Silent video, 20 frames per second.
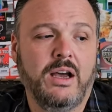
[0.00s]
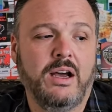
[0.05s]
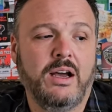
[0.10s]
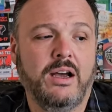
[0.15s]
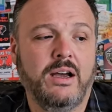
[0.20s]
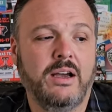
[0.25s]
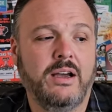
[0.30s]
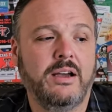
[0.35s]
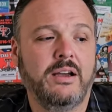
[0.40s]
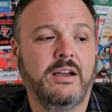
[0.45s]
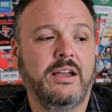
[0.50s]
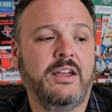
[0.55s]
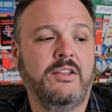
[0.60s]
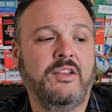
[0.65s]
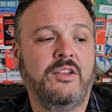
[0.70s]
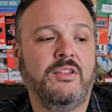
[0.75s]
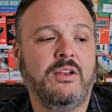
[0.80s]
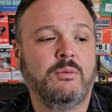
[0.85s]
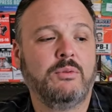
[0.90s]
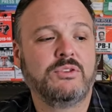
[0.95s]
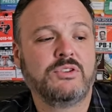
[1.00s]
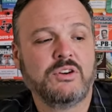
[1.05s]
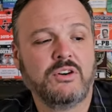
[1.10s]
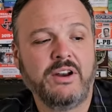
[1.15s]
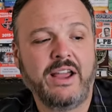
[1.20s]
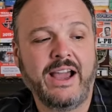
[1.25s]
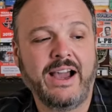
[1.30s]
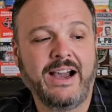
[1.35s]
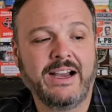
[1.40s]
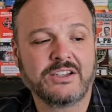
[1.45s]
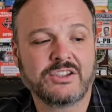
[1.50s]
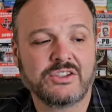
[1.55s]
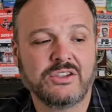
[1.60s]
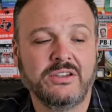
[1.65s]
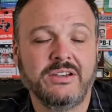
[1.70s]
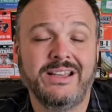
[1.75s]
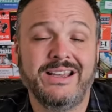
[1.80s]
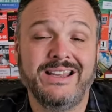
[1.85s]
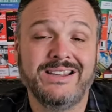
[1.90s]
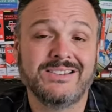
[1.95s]
And then they return to
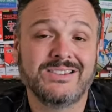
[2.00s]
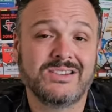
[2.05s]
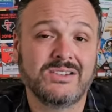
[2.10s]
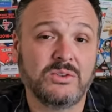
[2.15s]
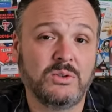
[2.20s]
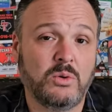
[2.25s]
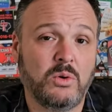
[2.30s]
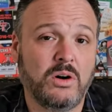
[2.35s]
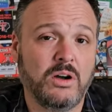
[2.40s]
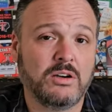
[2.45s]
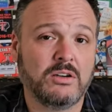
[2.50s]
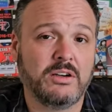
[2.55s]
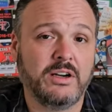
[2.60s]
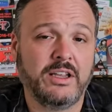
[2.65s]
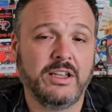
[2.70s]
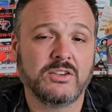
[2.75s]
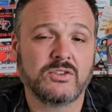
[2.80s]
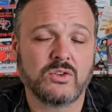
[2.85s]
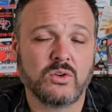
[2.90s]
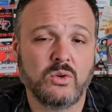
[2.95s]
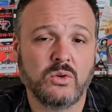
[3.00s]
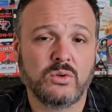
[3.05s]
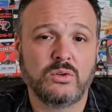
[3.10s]
action in Stillwater against